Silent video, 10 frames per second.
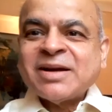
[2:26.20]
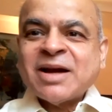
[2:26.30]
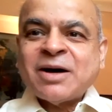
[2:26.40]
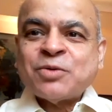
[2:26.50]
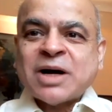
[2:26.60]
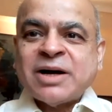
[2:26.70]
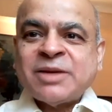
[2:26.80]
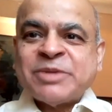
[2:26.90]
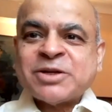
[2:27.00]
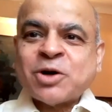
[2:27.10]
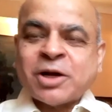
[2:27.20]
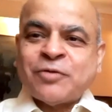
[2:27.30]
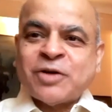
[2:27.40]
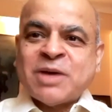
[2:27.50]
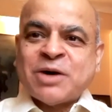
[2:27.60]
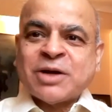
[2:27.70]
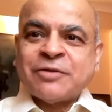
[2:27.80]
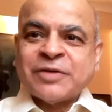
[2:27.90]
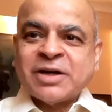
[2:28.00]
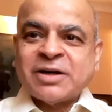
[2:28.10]
Now, I'll be talking for about
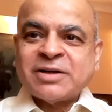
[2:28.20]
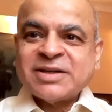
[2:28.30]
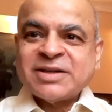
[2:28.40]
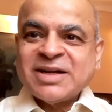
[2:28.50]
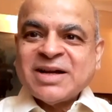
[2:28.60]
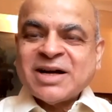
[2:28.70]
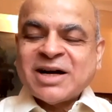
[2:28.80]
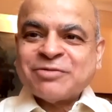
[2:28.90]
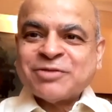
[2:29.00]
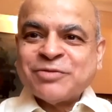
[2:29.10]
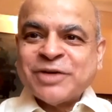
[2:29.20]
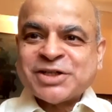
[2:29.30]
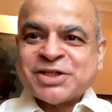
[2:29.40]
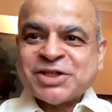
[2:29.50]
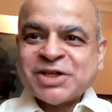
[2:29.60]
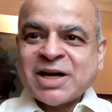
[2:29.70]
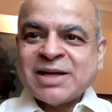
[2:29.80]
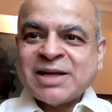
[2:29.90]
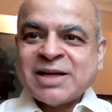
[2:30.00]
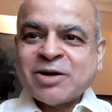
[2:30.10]
half an hour, after which I'll
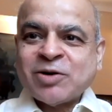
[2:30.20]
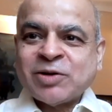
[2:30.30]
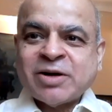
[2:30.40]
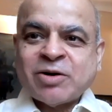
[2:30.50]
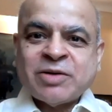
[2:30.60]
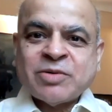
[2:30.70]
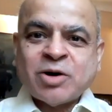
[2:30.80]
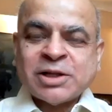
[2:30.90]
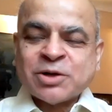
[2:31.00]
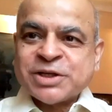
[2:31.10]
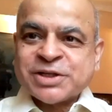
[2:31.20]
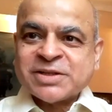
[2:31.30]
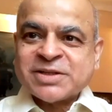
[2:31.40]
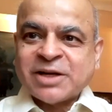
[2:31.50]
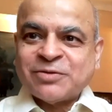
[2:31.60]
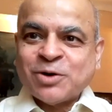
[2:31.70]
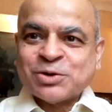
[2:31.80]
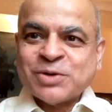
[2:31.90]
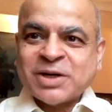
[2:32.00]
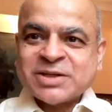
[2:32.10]
take on all the questions that you've
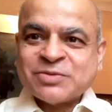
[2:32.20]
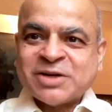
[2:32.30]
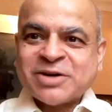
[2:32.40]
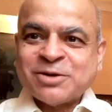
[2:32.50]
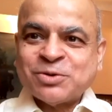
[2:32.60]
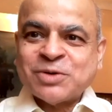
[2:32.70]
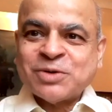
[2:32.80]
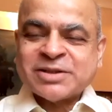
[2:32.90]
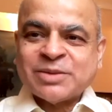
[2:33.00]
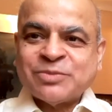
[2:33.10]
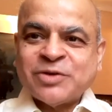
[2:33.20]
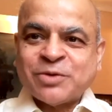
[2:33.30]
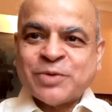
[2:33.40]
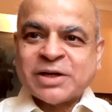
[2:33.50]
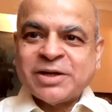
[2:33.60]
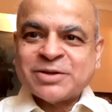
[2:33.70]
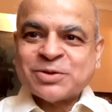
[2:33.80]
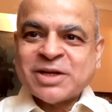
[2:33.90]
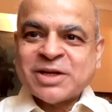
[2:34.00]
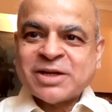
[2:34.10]
got to ask. We'll try to answer them very quickly so
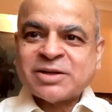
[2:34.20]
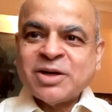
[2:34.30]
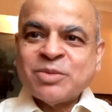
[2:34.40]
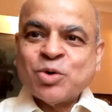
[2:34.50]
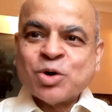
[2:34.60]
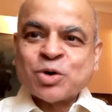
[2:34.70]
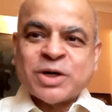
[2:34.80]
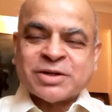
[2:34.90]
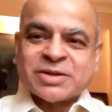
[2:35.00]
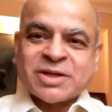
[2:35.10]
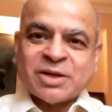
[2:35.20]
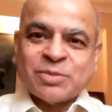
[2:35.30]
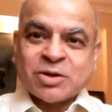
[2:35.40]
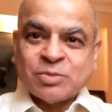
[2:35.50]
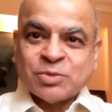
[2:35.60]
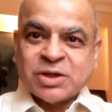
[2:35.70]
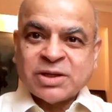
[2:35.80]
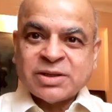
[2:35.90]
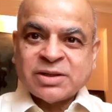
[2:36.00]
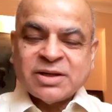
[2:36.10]
that more questions can be
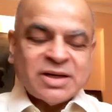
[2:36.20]
accommodated.